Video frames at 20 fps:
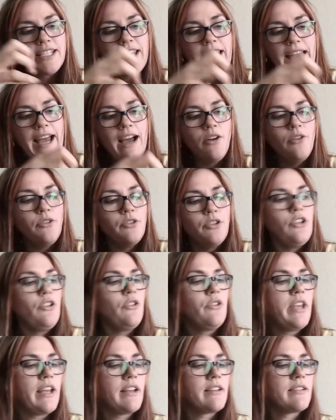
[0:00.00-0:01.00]
out, you
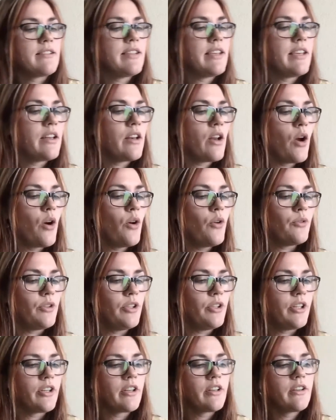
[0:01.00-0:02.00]
can't see it. Oh,
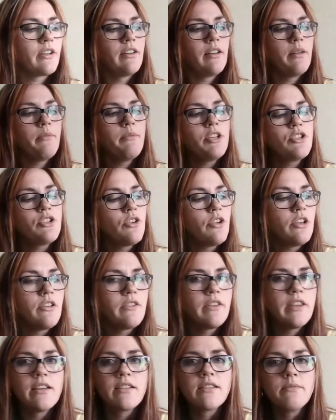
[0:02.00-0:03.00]
look, let me show you
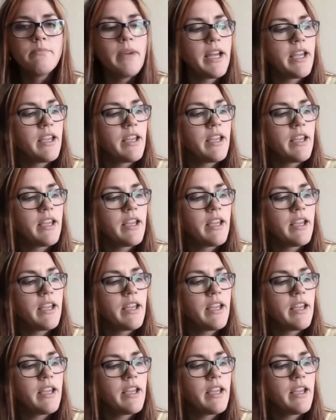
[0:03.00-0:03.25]
this.